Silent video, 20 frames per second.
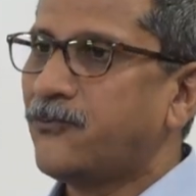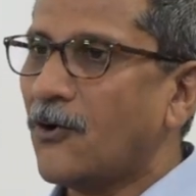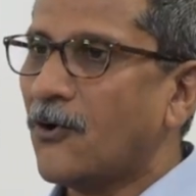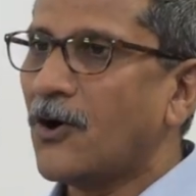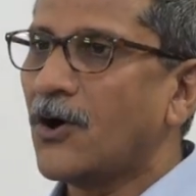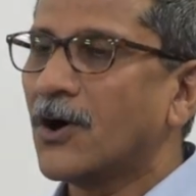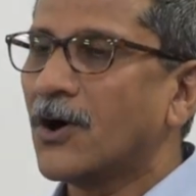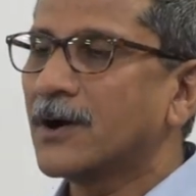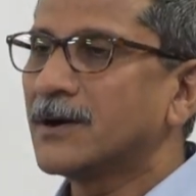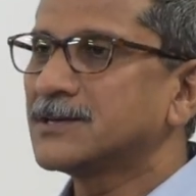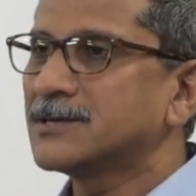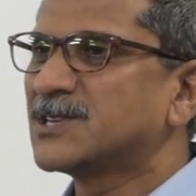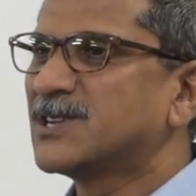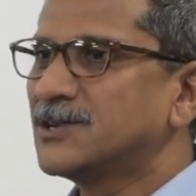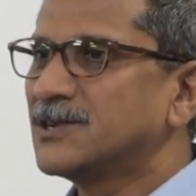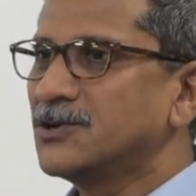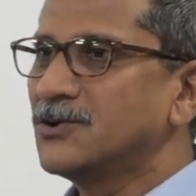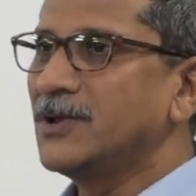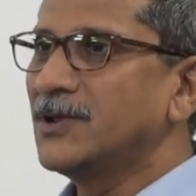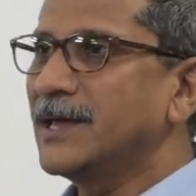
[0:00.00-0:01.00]
for
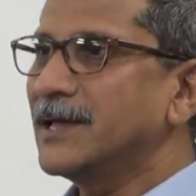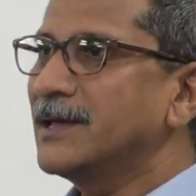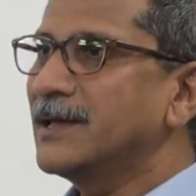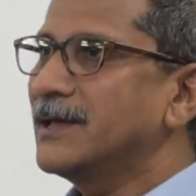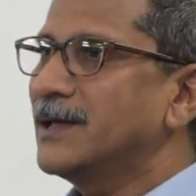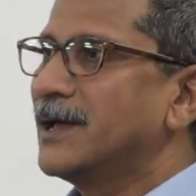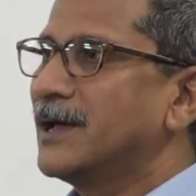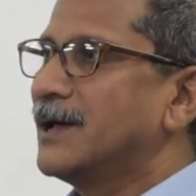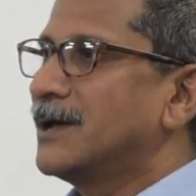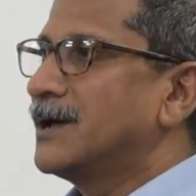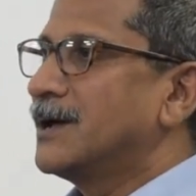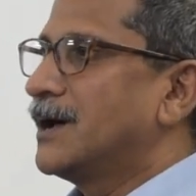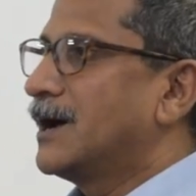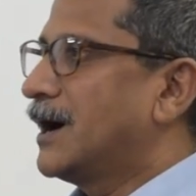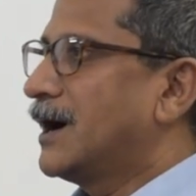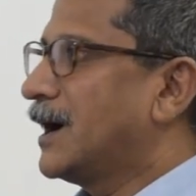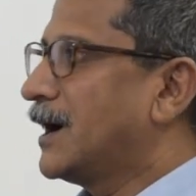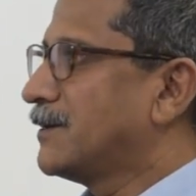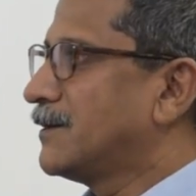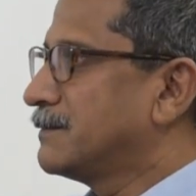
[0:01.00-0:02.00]
scheduling
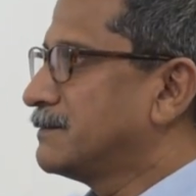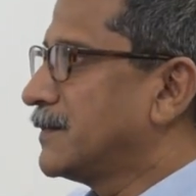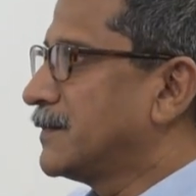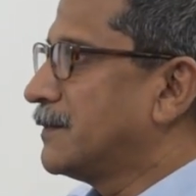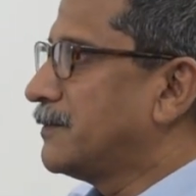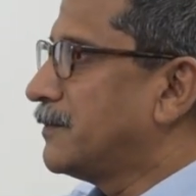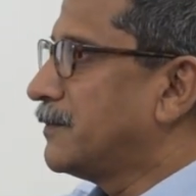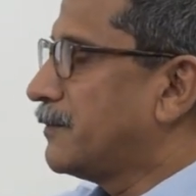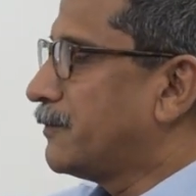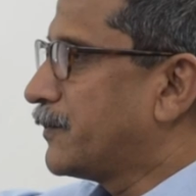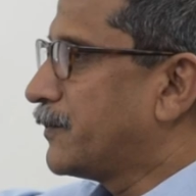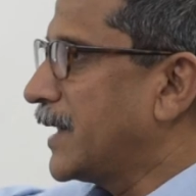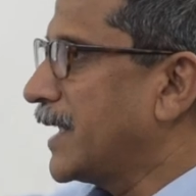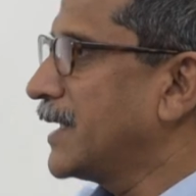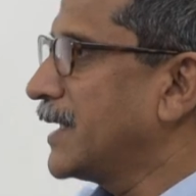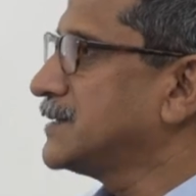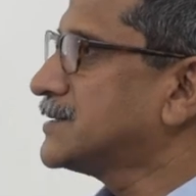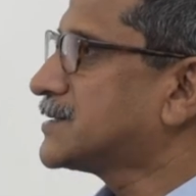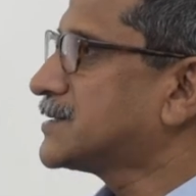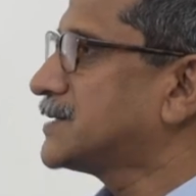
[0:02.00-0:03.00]
um,
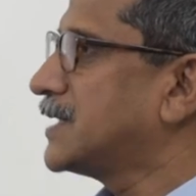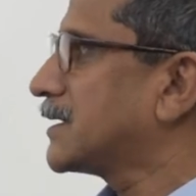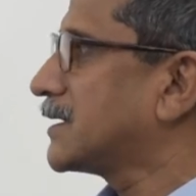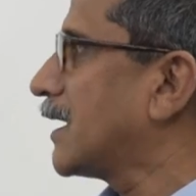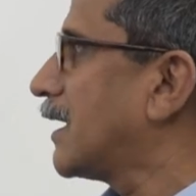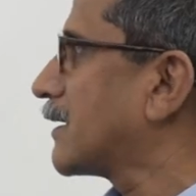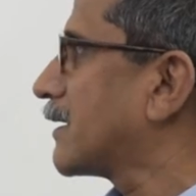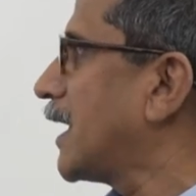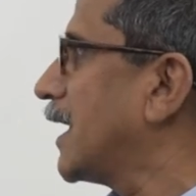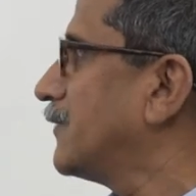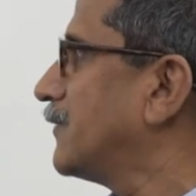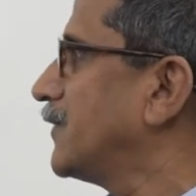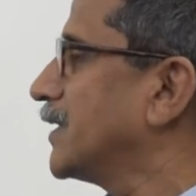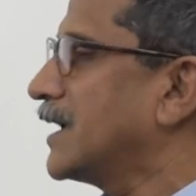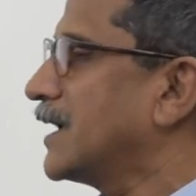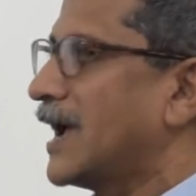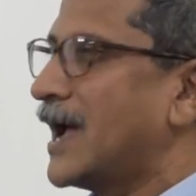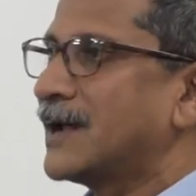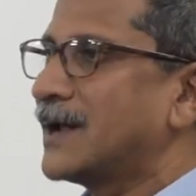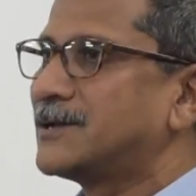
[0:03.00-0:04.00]
planes that are
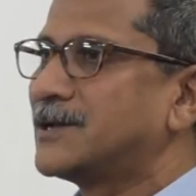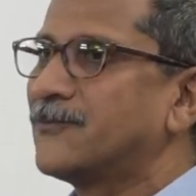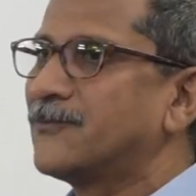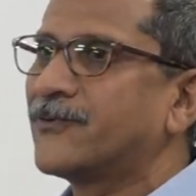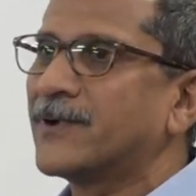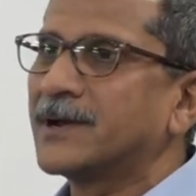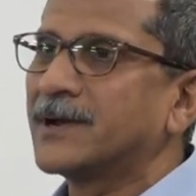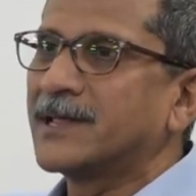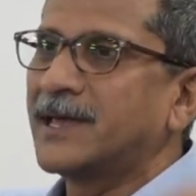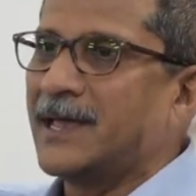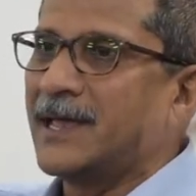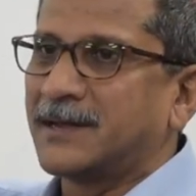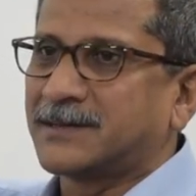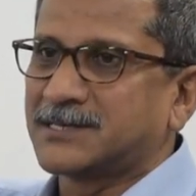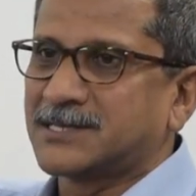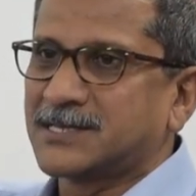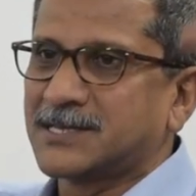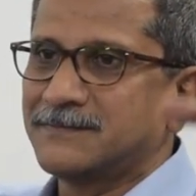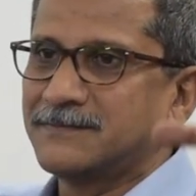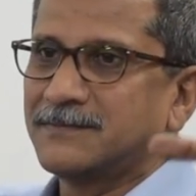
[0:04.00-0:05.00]
arriving at different
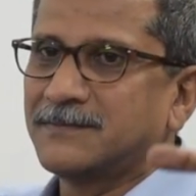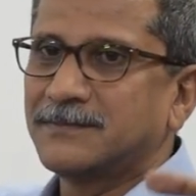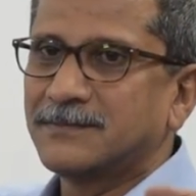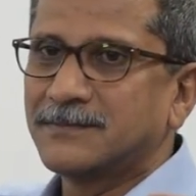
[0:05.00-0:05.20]
gates.